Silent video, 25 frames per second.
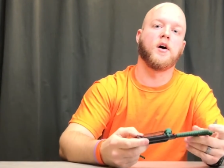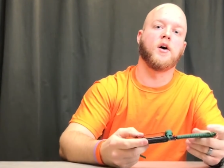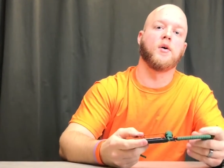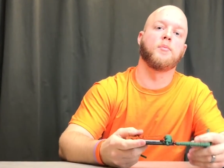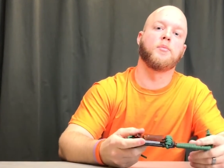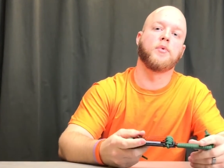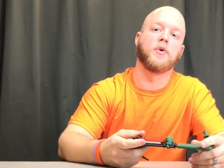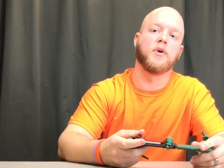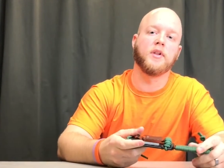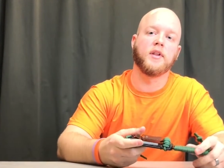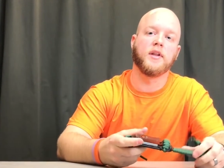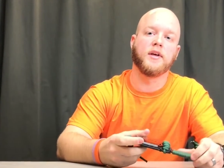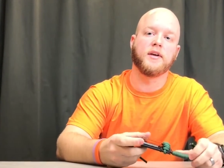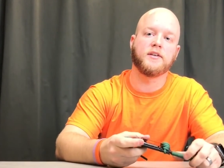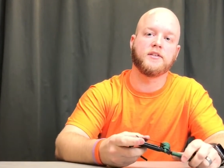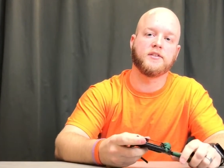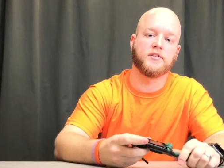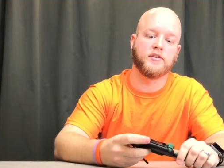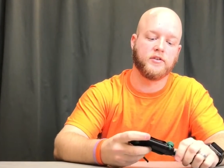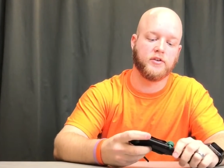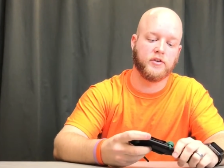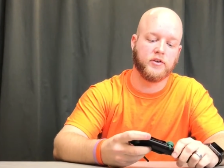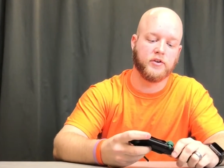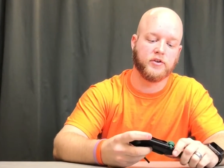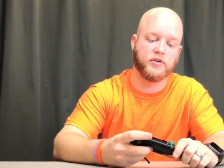I'll put links
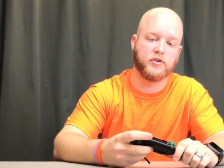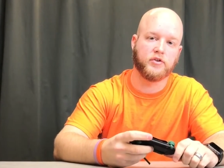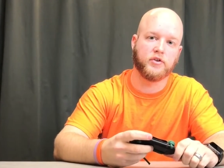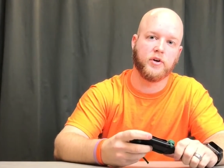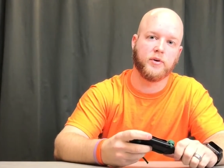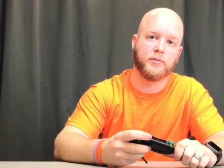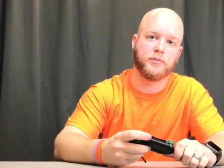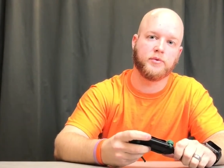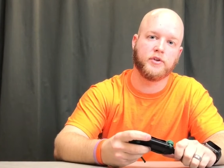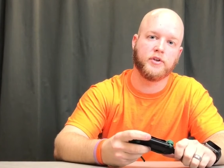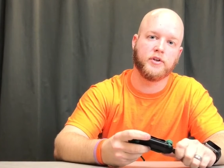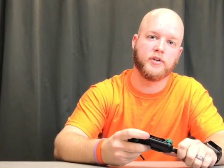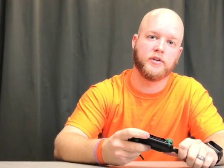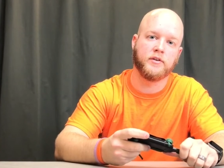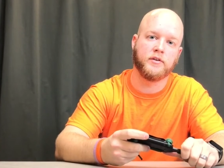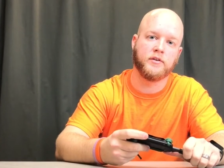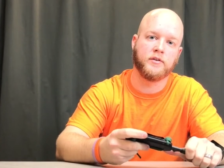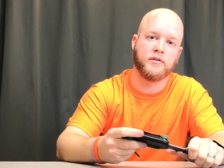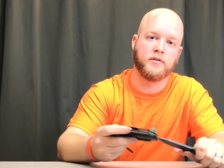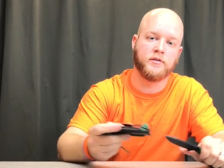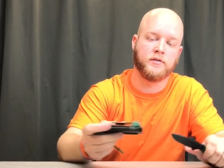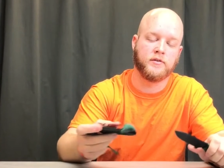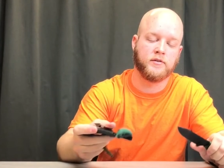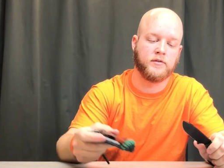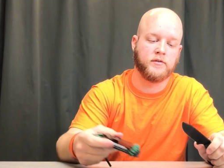in the description,
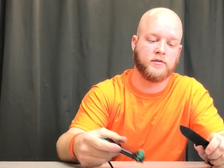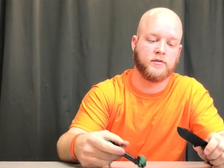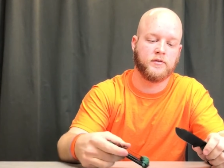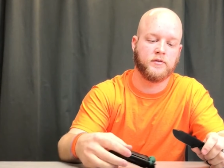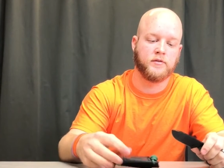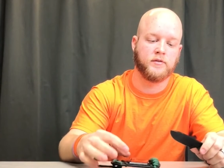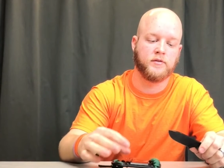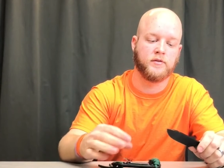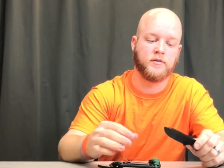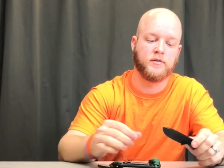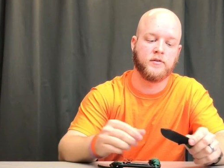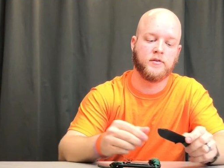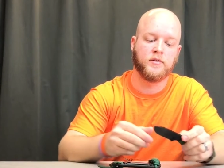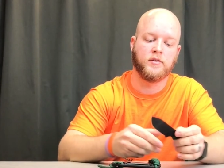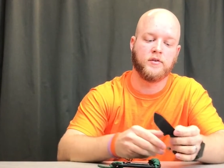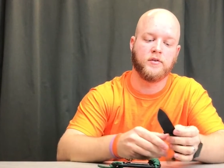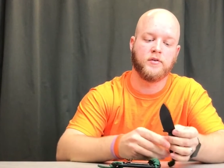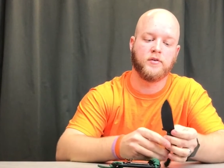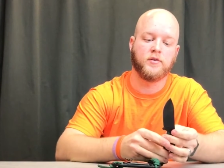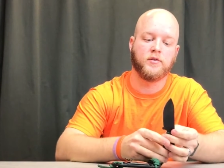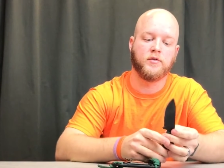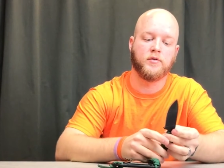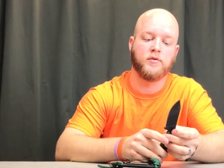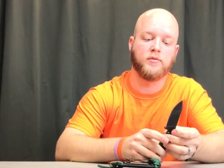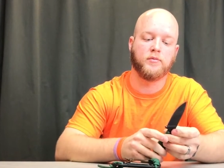
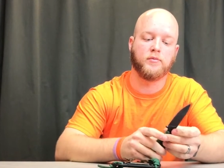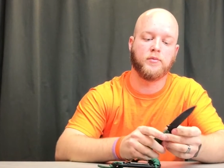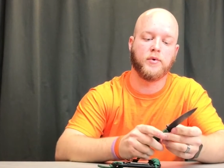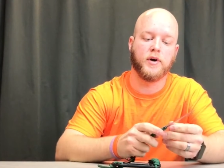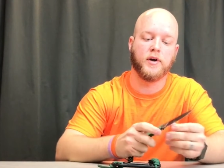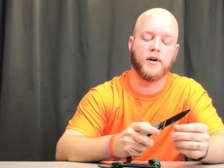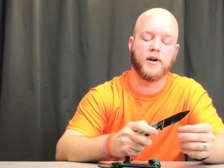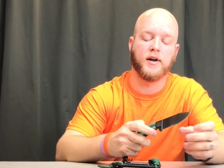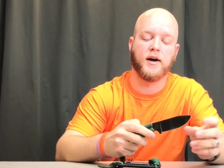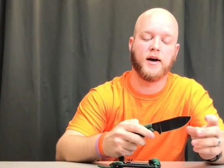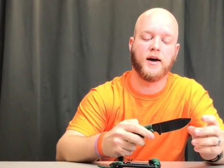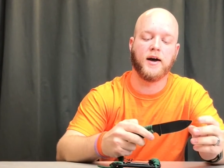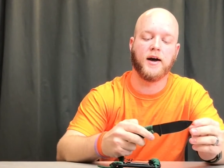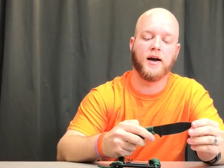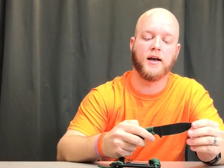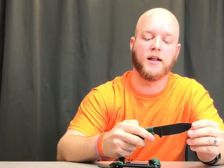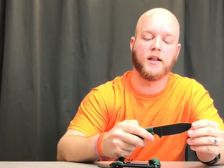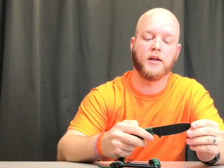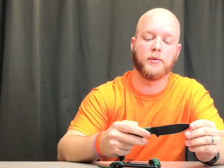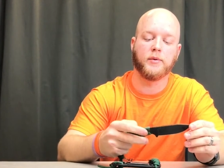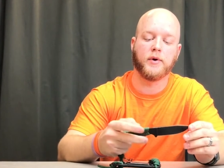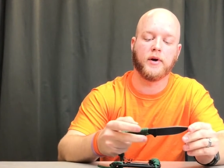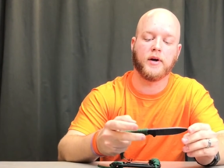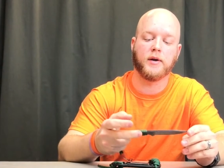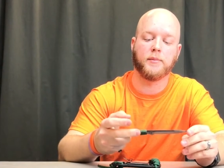but I
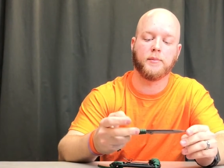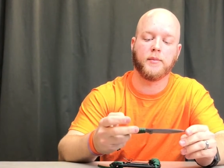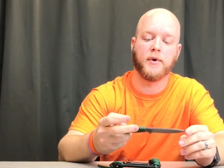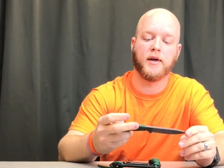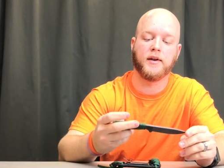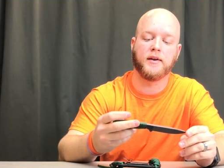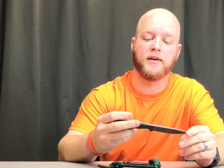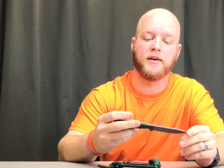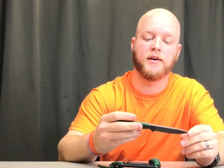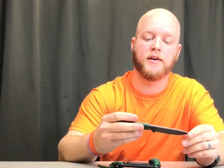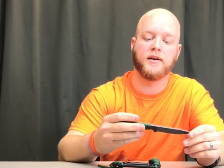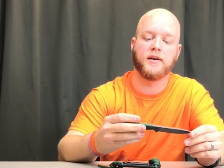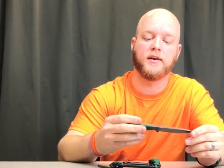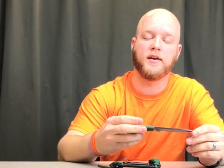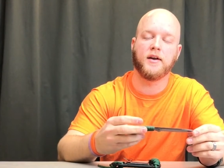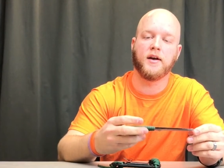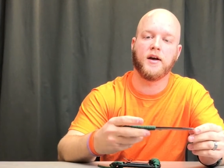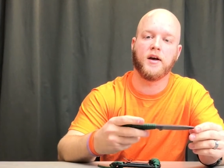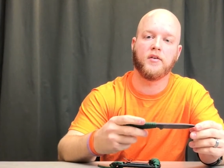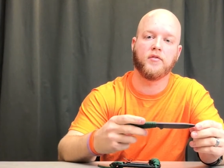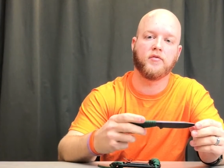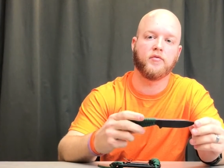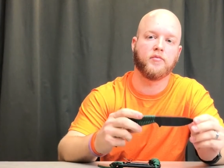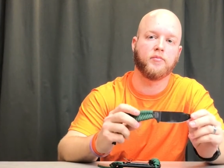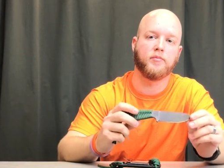highly recommend it.
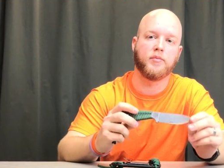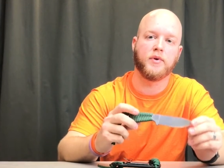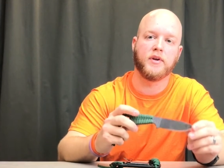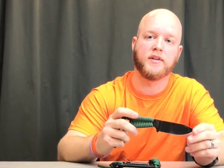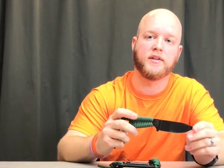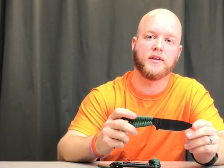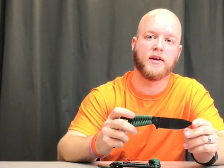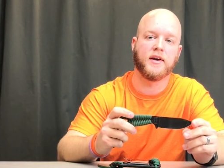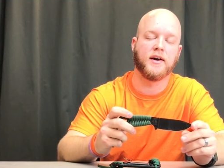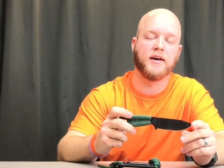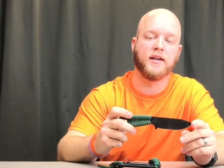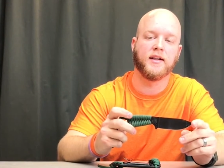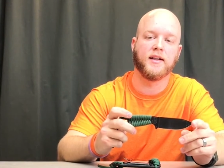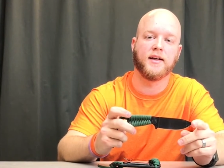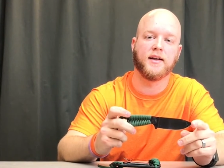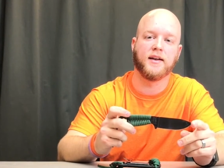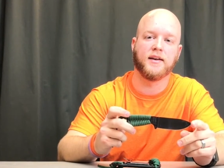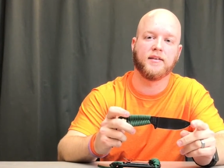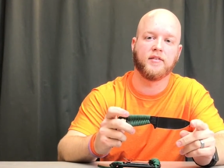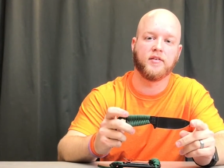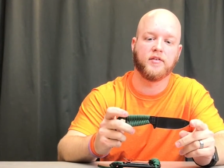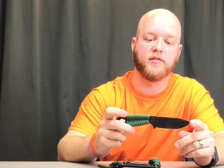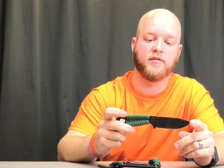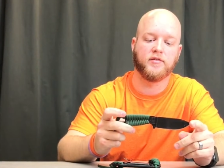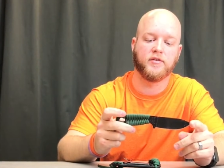I've beat the hell out
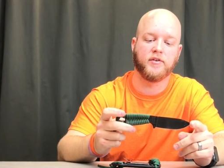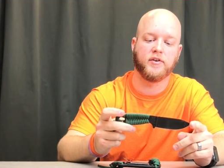of it